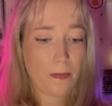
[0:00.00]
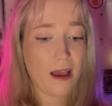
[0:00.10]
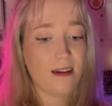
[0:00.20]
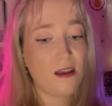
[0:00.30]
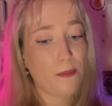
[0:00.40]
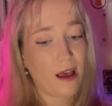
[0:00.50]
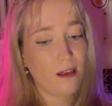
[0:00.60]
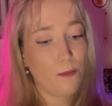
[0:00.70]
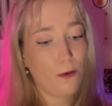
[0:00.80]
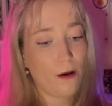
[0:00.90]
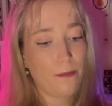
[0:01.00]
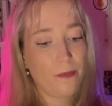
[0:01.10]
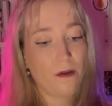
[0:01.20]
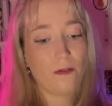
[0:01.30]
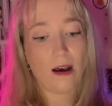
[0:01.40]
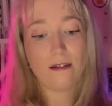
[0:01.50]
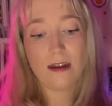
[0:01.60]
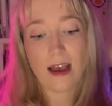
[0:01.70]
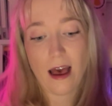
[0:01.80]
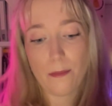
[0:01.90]
And he paid the boy, found
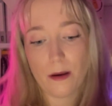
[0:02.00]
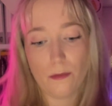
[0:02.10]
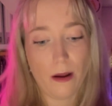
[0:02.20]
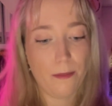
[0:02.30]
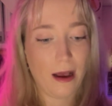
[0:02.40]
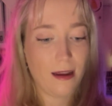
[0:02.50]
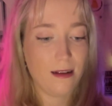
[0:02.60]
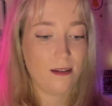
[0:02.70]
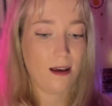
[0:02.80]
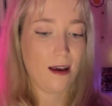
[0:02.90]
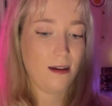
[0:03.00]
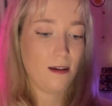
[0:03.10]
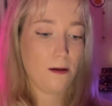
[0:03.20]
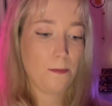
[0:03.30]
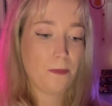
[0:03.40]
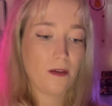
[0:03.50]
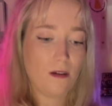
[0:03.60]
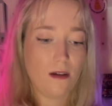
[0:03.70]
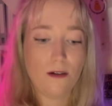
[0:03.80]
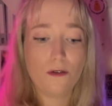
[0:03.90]
a cab, and went back inside,
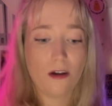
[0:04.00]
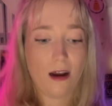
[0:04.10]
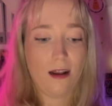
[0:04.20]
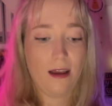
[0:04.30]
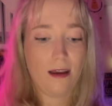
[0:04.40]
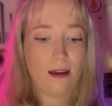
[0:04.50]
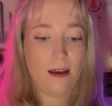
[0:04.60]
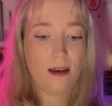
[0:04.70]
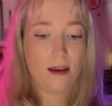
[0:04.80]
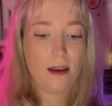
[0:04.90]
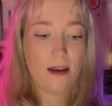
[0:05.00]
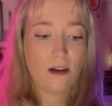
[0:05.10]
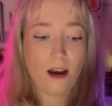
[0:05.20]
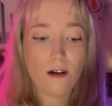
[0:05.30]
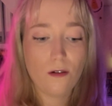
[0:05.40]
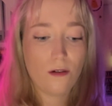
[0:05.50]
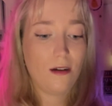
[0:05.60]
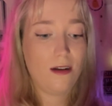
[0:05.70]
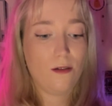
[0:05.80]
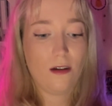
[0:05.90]
still chuckling. He chuckled
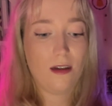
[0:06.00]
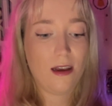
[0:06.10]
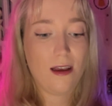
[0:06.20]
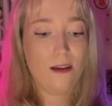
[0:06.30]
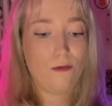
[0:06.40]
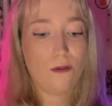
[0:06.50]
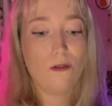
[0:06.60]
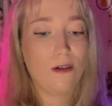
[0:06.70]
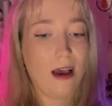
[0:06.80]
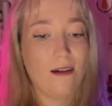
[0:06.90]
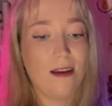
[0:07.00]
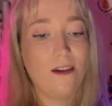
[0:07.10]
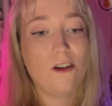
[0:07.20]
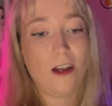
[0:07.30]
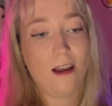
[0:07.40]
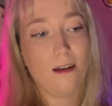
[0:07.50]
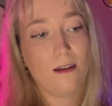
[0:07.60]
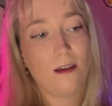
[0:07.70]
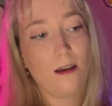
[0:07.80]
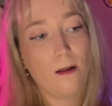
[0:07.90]
until the tears rolled down his
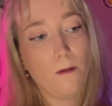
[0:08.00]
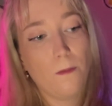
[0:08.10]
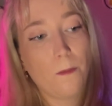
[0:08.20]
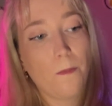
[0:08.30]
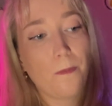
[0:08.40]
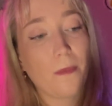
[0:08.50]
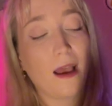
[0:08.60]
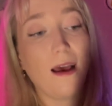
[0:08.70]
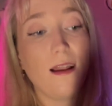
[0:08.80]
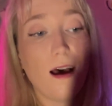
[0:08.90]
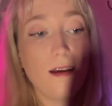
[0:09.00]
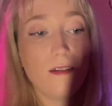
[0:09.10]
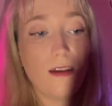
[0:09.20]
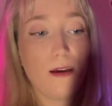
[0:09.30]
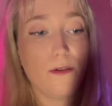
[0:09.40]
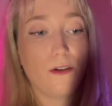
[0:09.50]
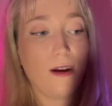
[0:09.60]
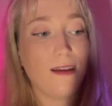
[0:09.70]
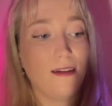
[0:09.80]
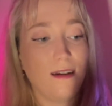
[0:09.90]
cheeks. At last he was
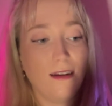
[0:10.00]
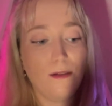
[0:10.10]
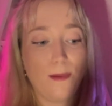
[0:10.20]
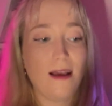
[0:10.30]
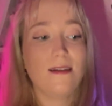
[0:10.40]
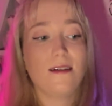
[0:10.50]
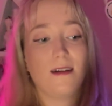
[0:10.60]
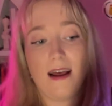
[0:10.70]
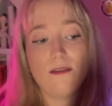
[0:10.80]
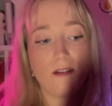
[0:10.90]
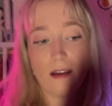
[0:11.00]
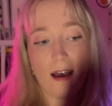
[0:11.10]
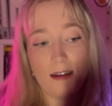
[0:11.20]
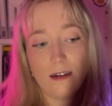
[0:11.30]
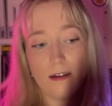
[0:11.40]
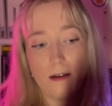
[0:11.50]
dressed in his best and outside.